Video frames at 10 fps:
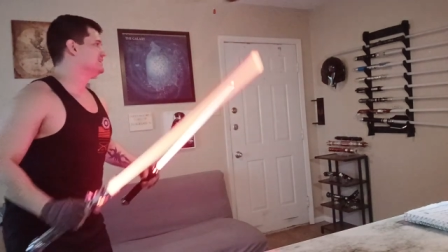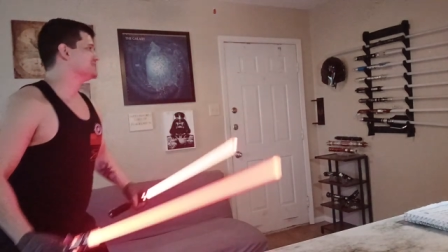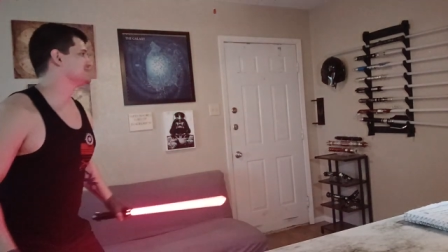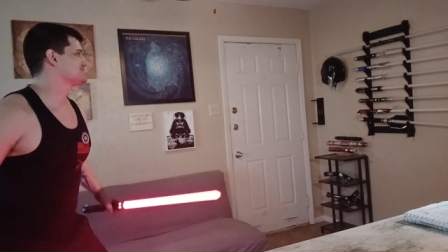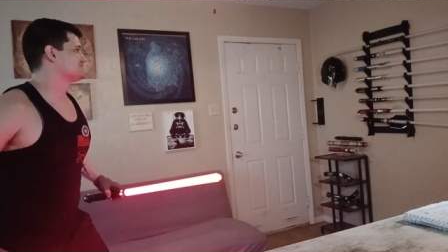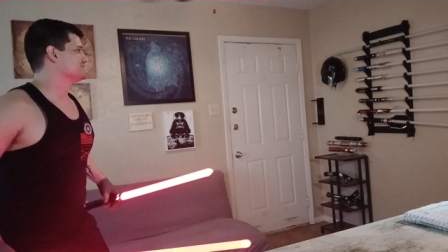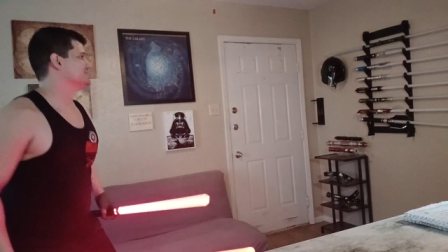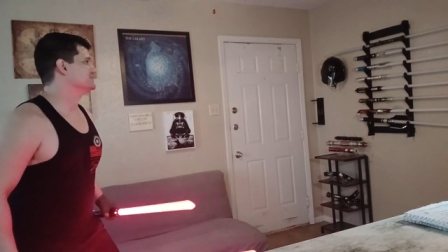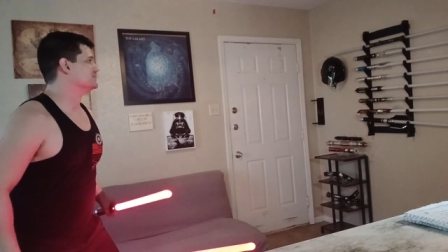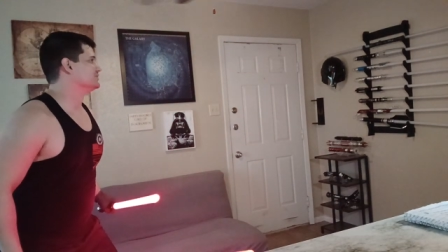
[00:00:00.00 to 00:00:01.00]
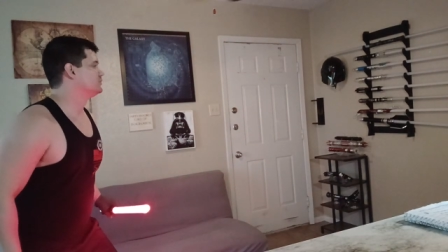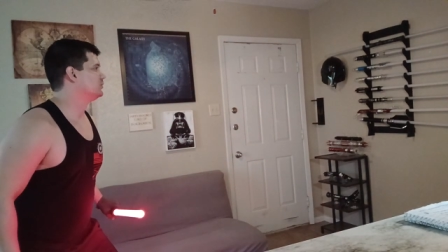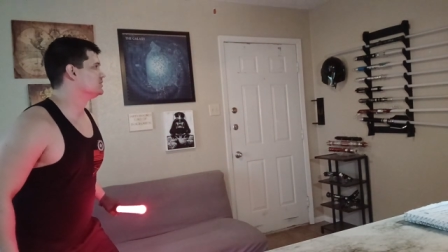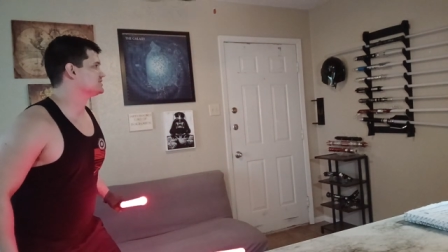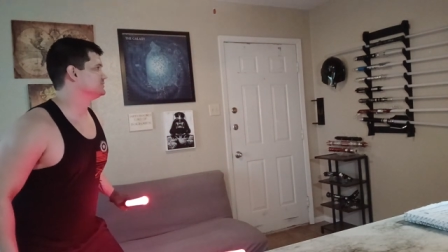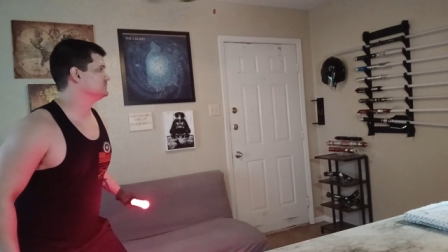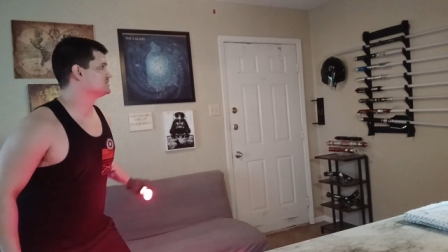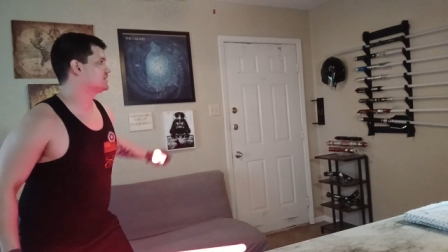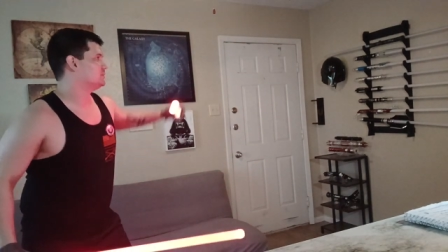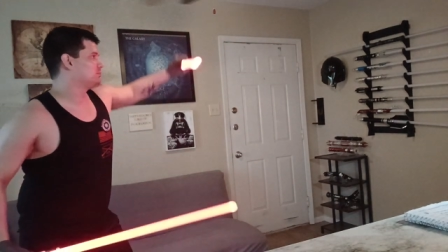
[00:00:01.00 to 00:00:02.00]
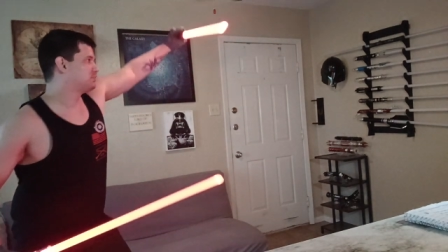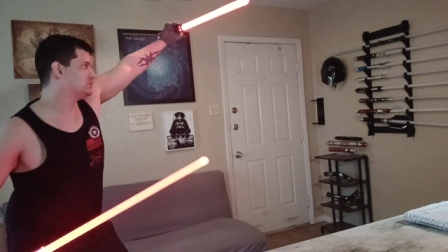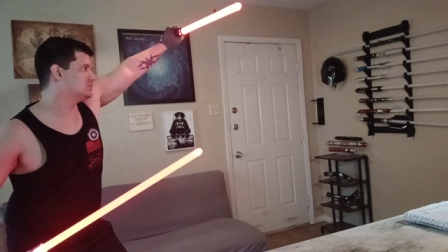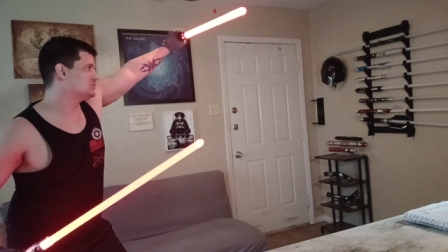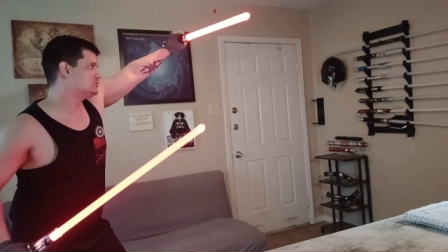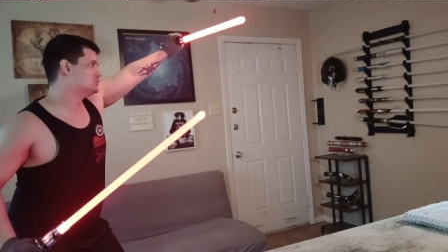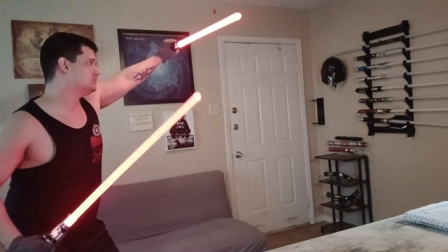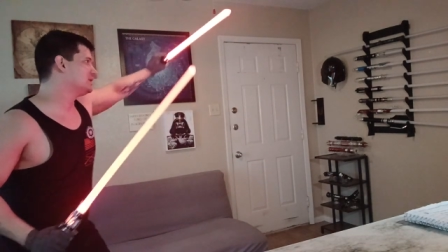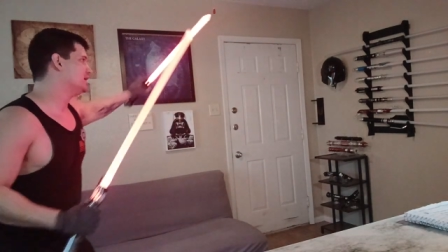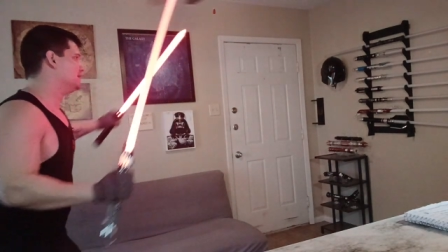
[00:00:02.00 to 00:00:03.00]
Let's see here. What was it? It was boom,